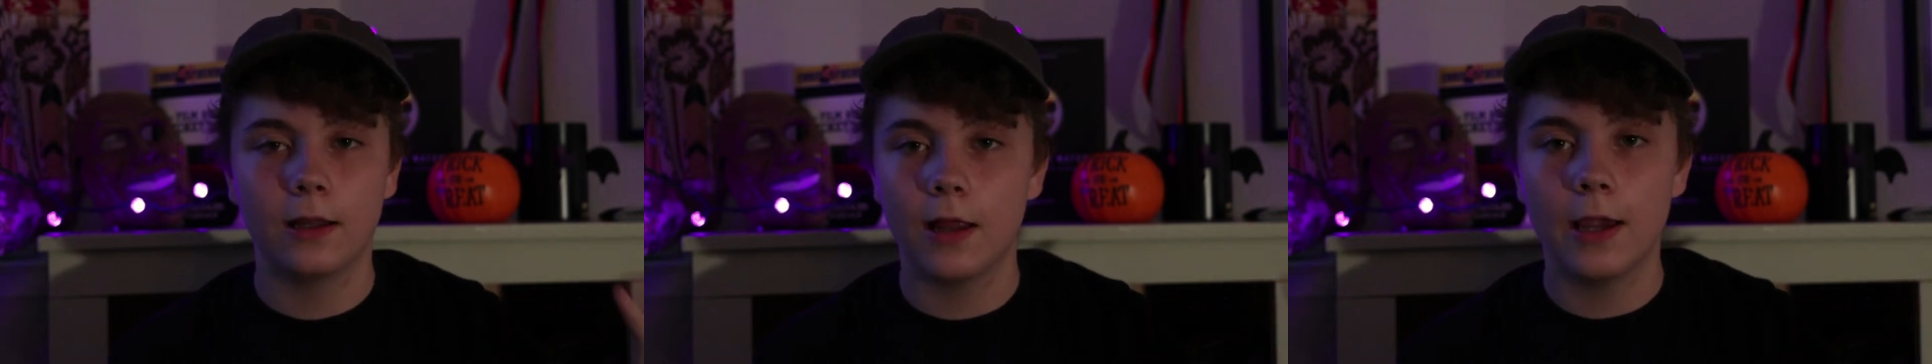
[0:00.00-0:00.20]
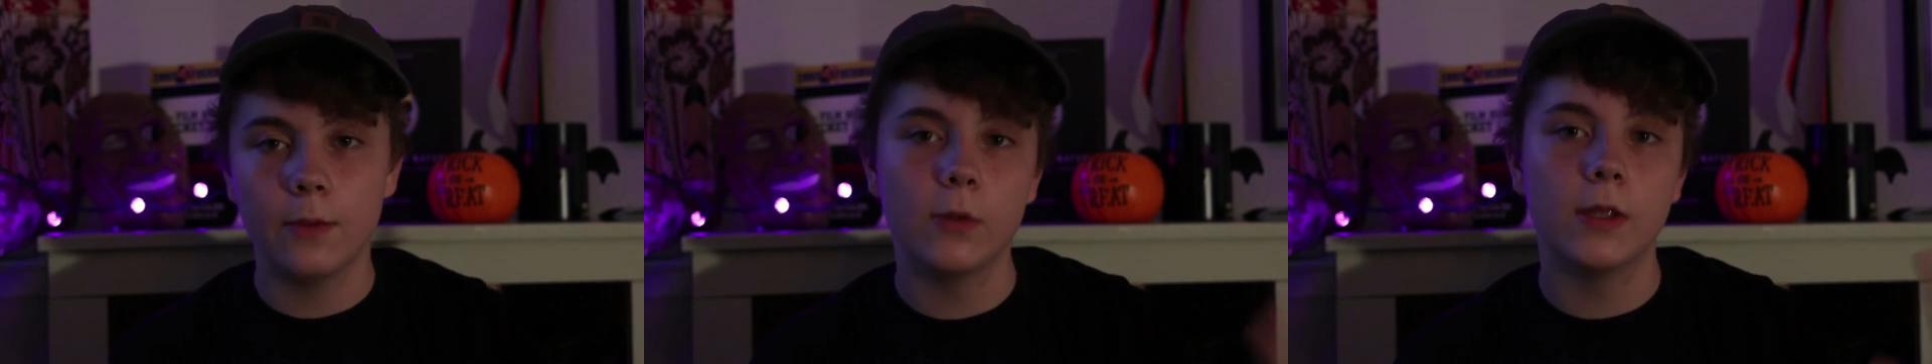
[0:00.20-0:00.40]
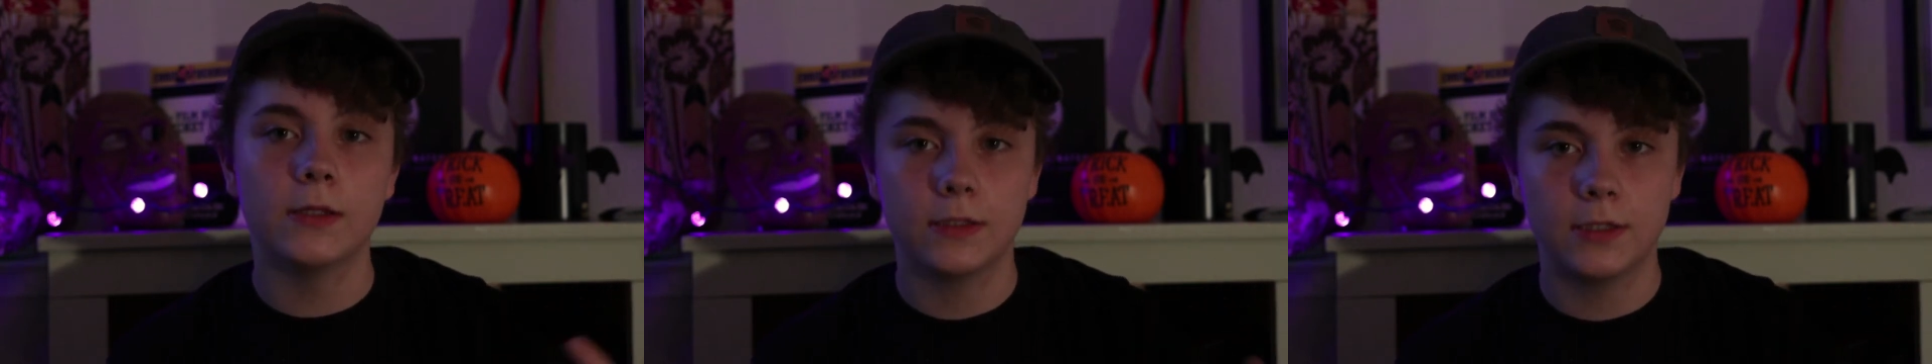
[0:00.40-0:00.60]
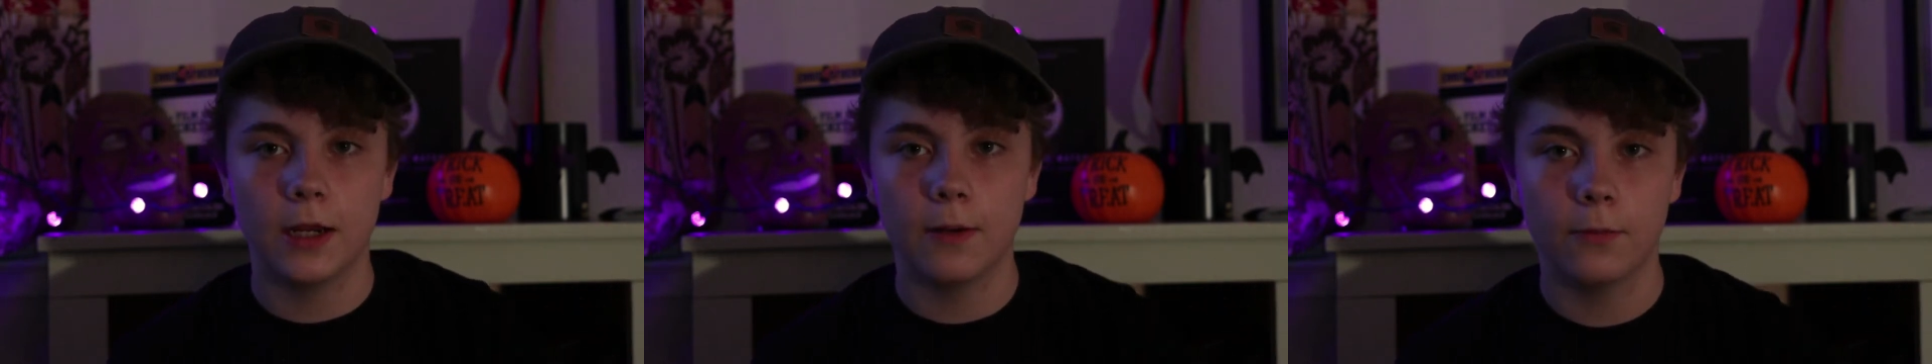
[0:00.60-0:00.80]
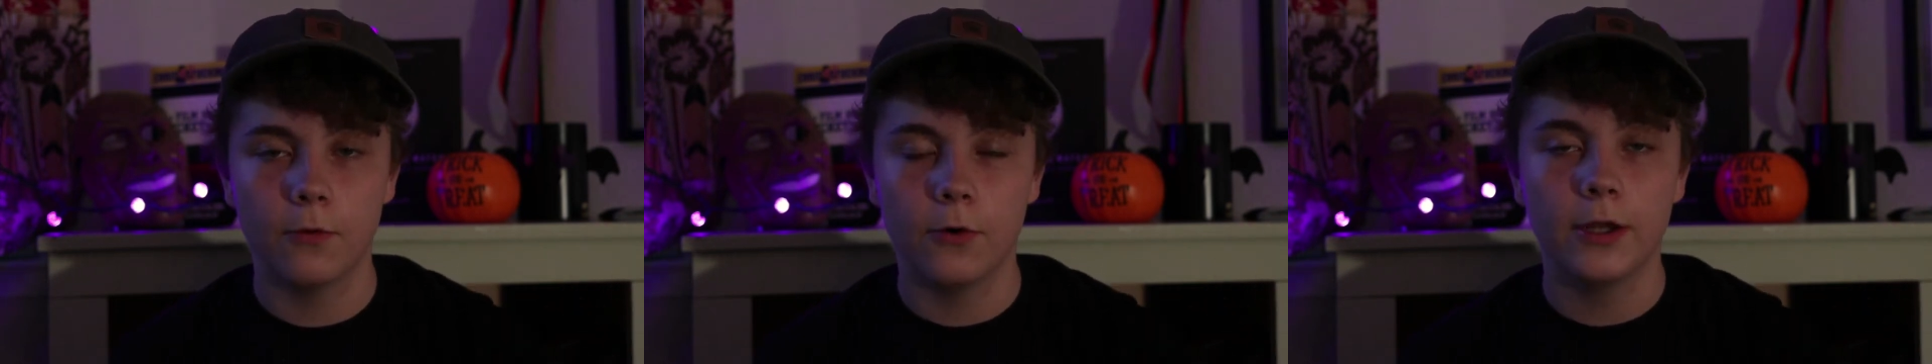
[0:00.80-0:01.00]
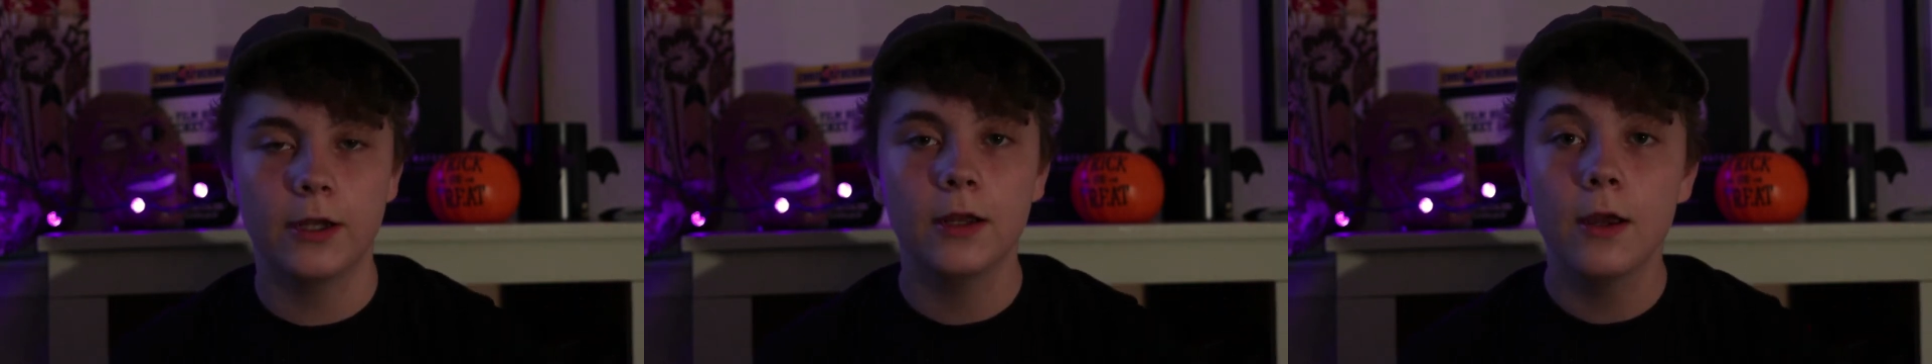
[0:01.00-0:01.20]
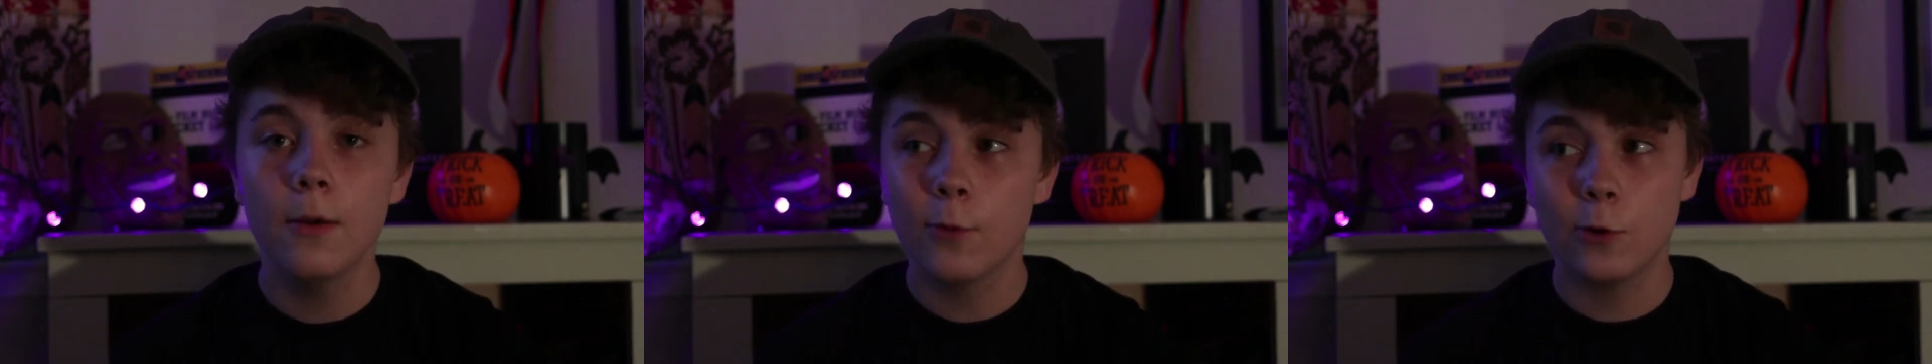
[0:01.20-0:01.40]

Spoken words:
climate standpoint,